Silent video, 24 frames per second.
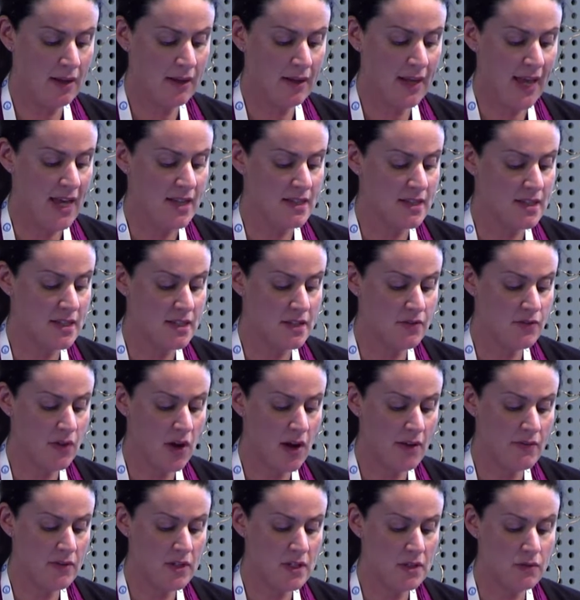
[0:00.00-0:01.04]
Cancer
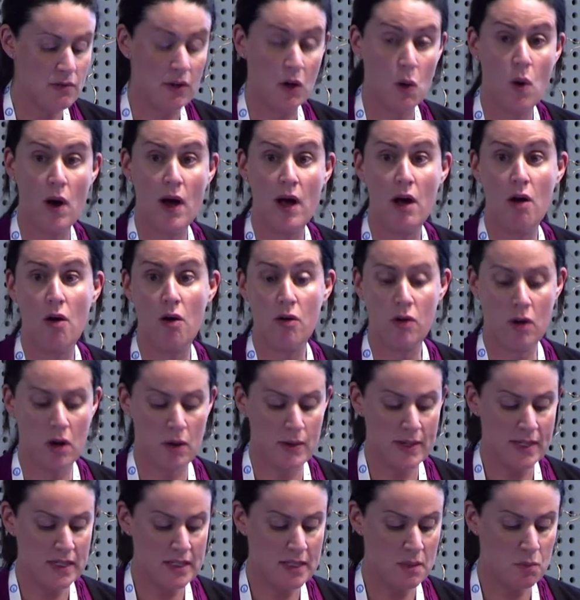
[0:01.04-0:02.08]
survivors require
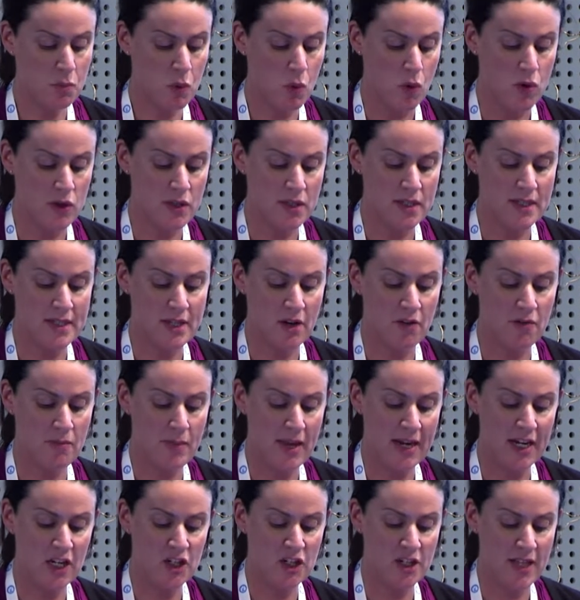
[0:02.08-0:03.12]
ongoing support to
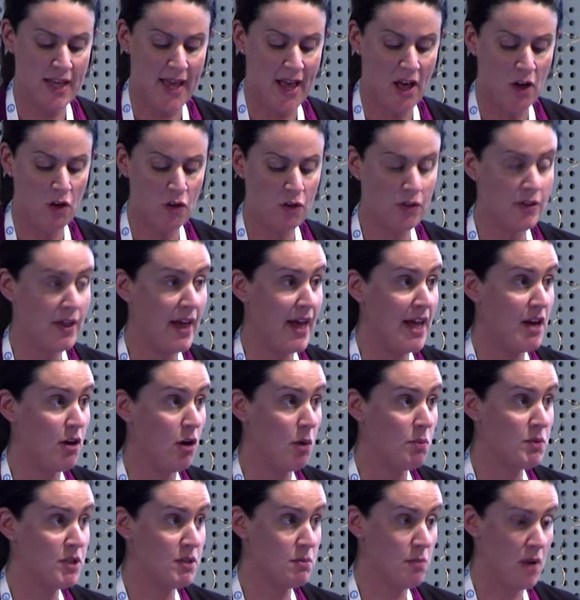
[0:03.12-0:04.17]
self-manage their health and
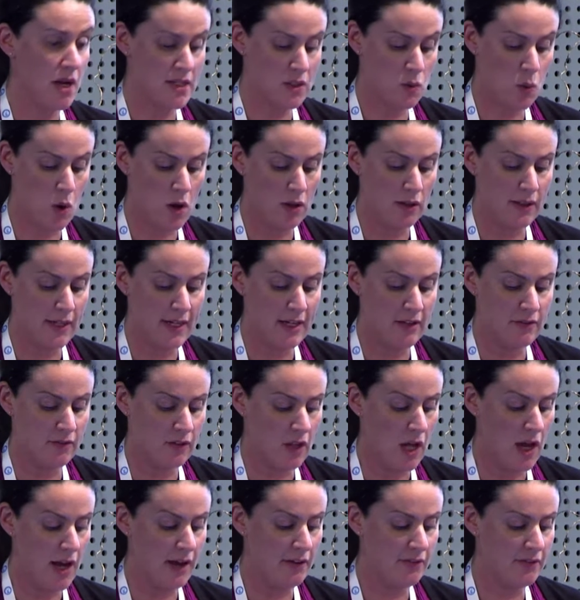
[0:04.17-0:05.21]
optimise quality of
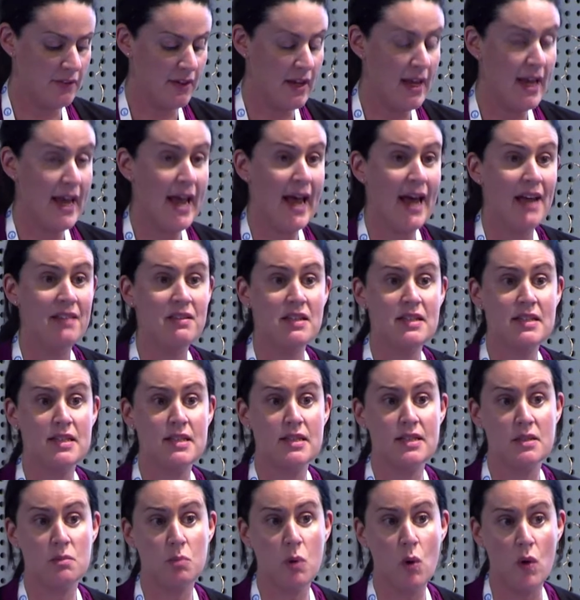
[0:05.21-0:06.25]
life, and this
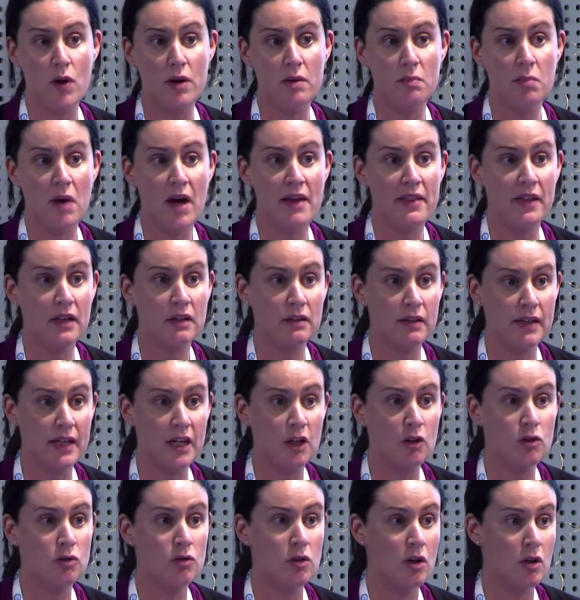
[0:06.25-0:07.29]
is supported by the
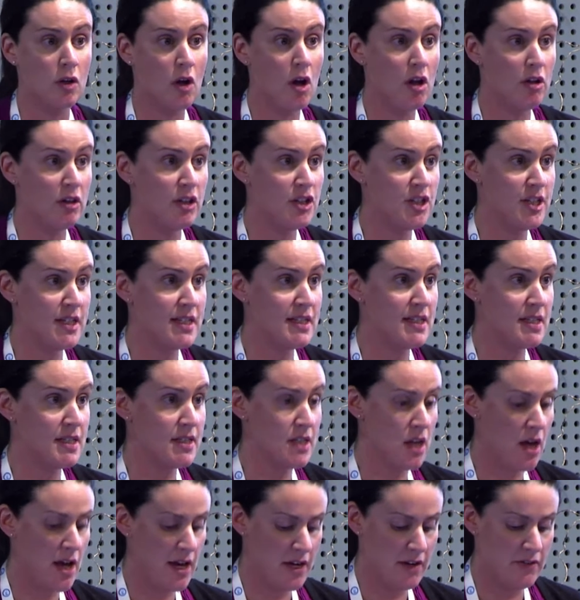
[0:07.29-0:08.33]
Clinical Oncology
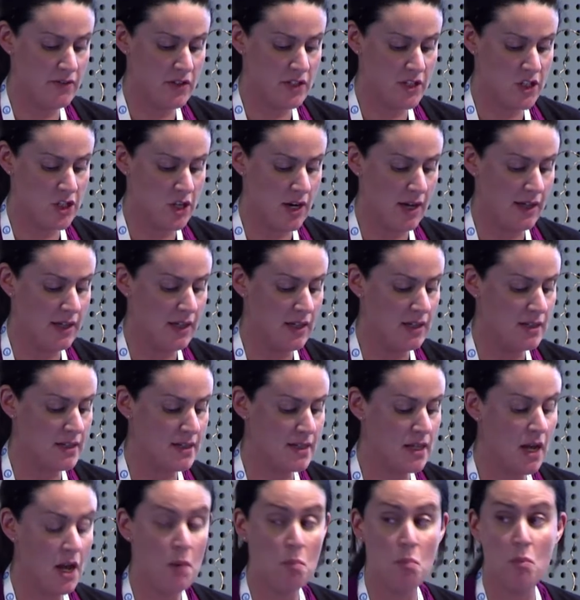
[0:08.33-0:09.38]
Society of Australia's
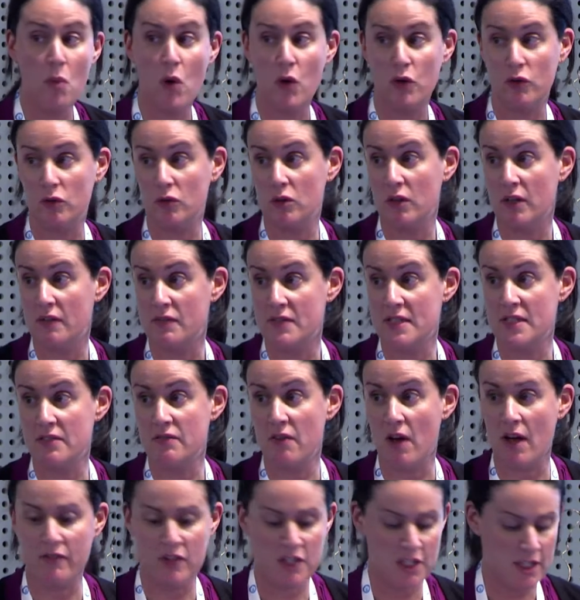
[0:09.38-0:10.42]
model of
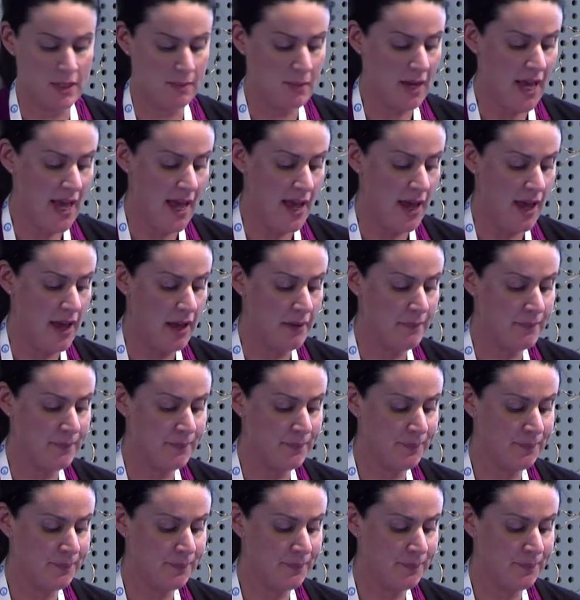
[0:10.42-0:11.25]
survivorship care.